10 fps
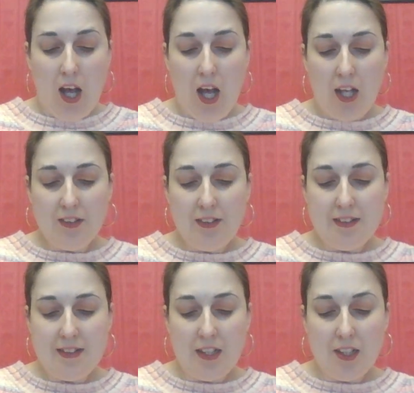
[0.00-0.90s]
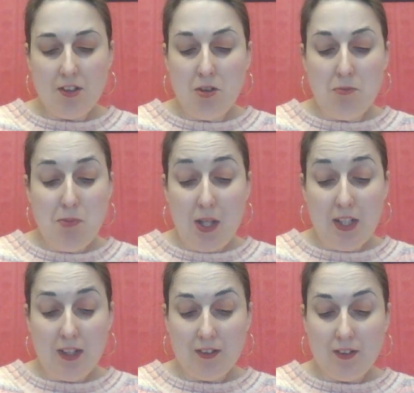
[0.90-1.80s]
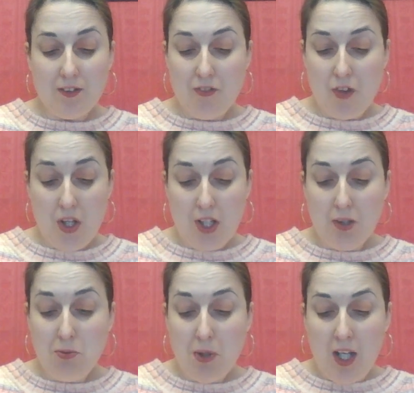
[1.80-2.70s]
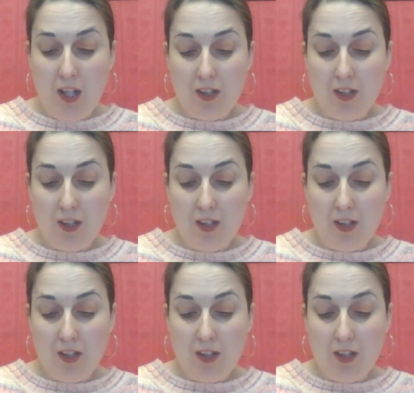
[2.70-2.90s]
and uh, number two